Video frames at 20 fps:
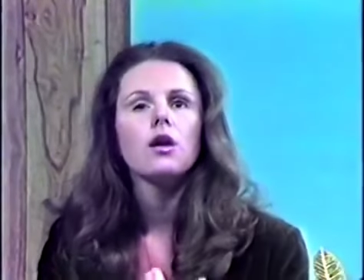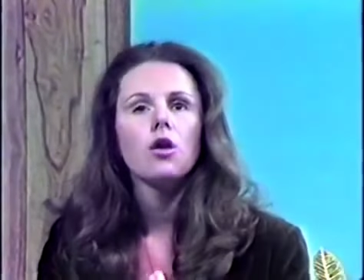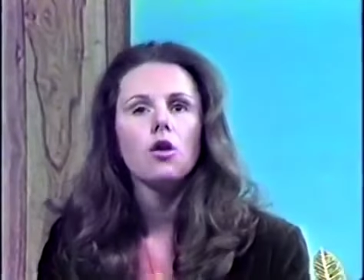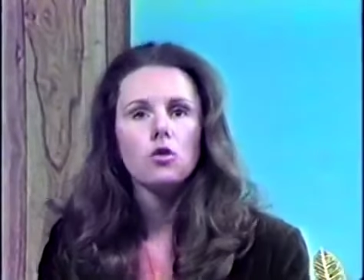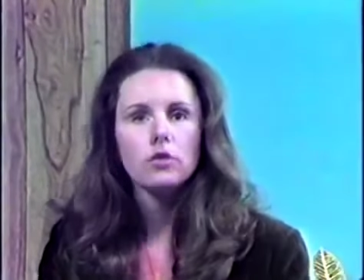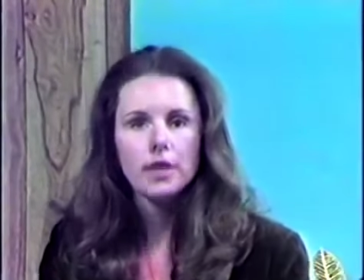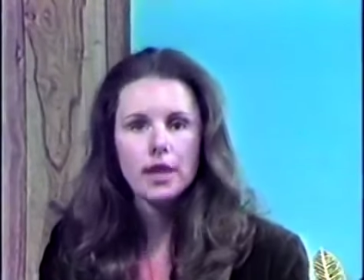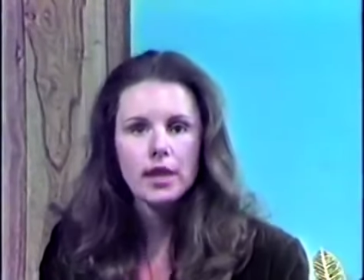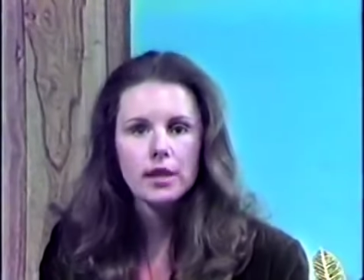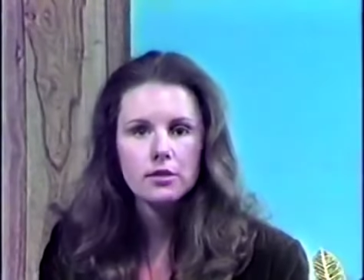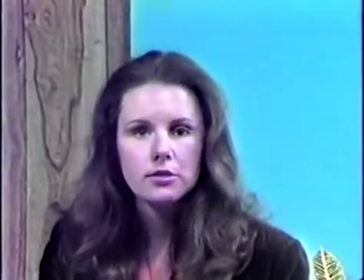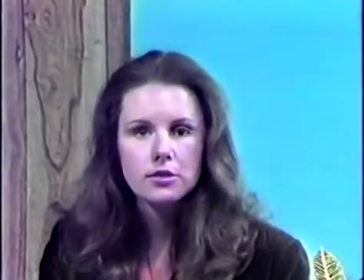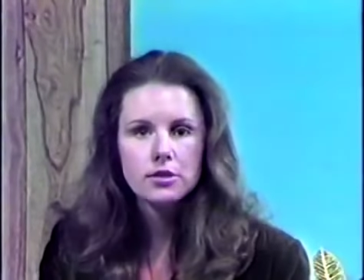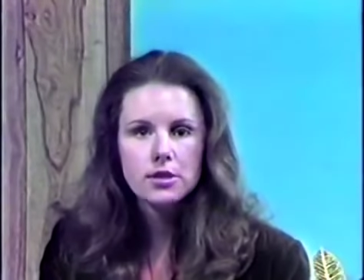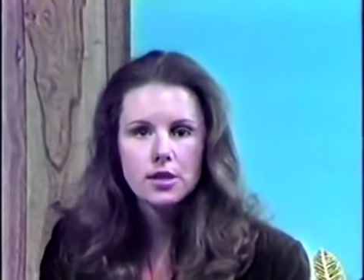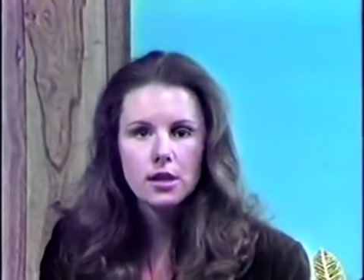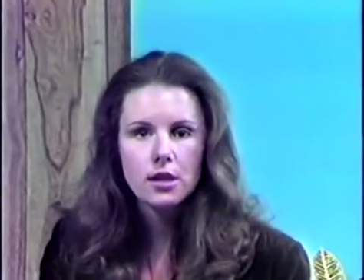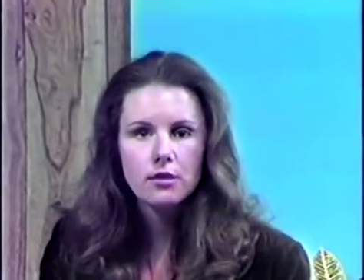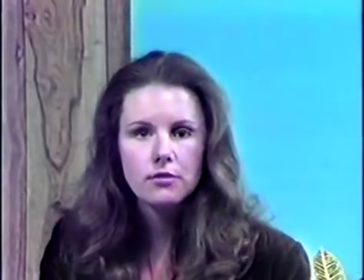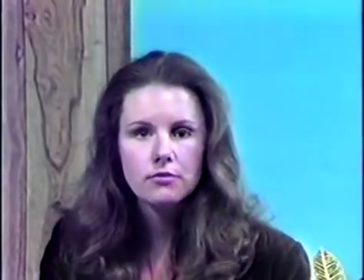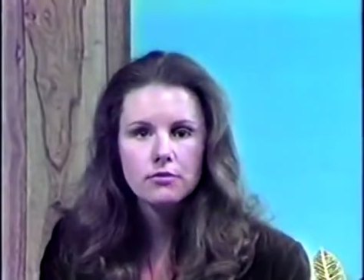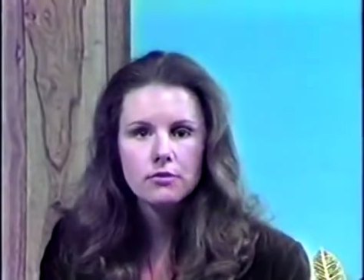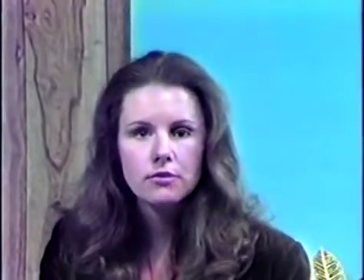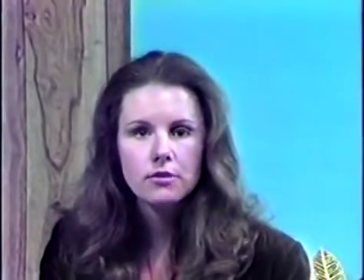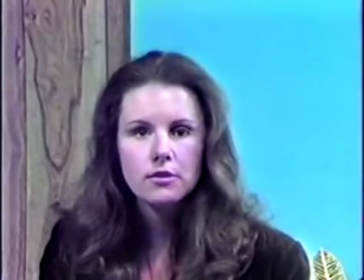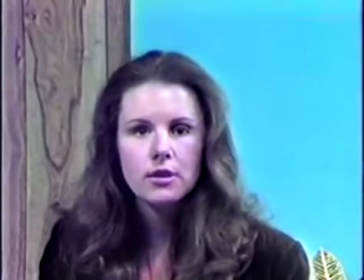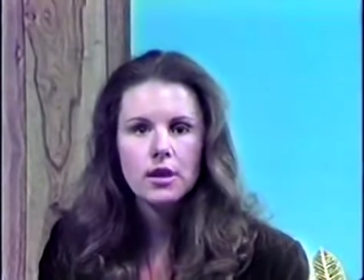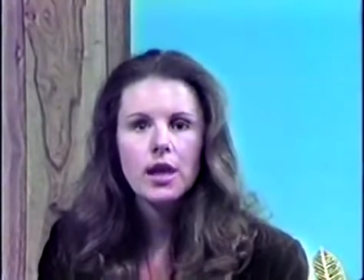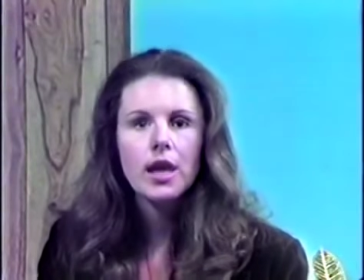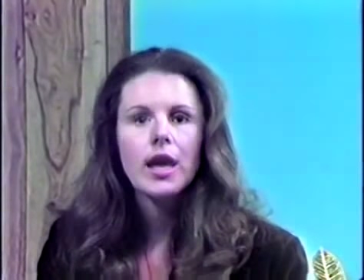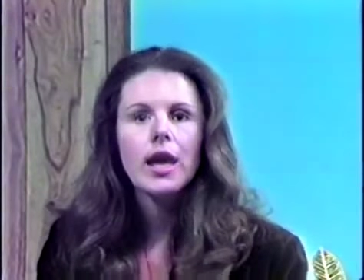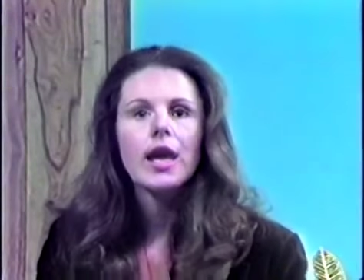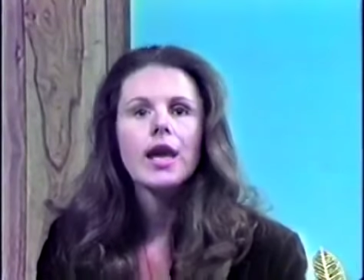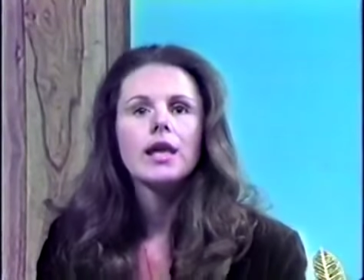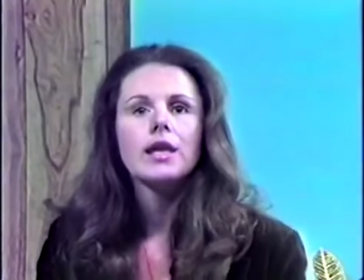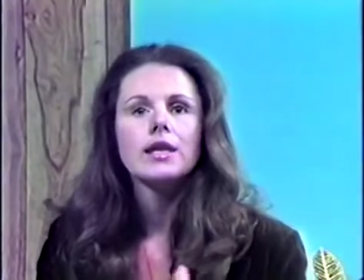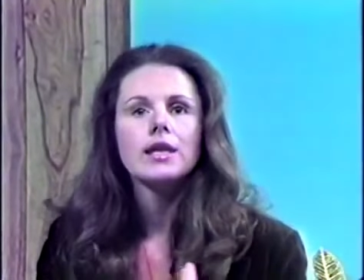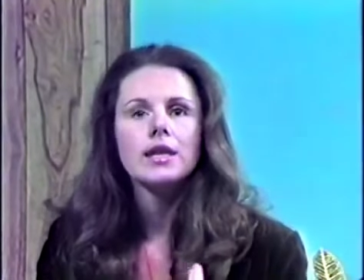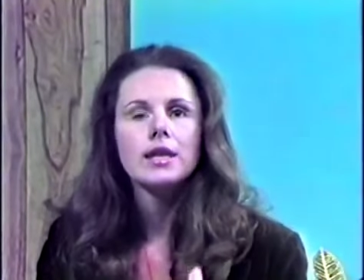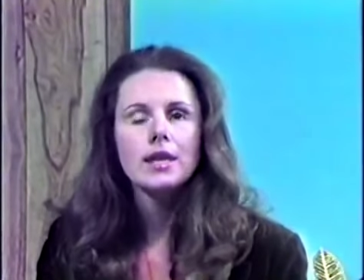okay, inner self,
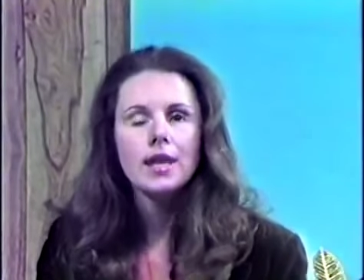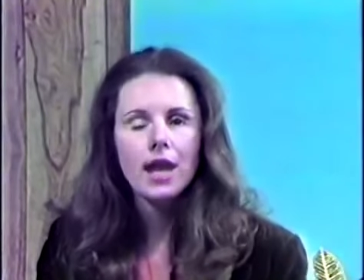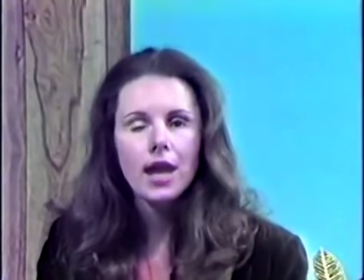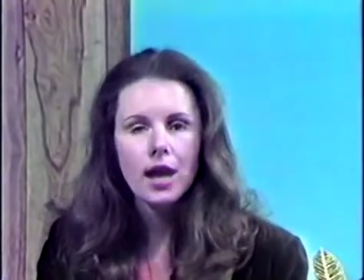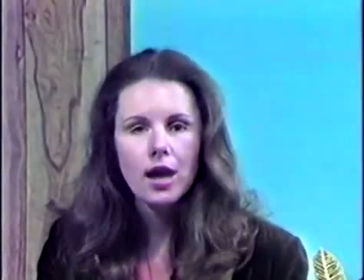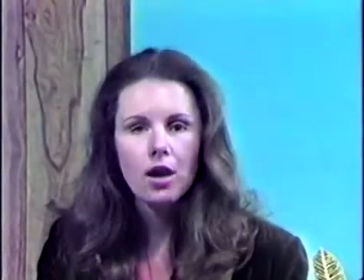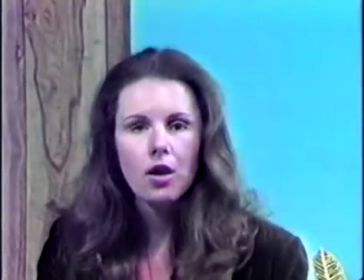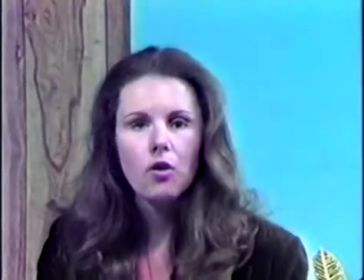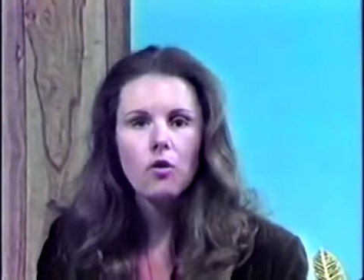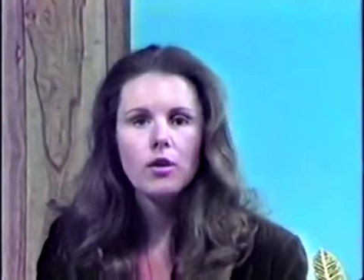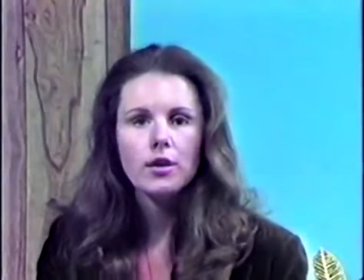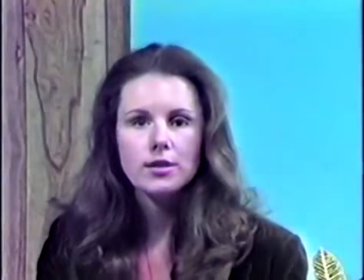now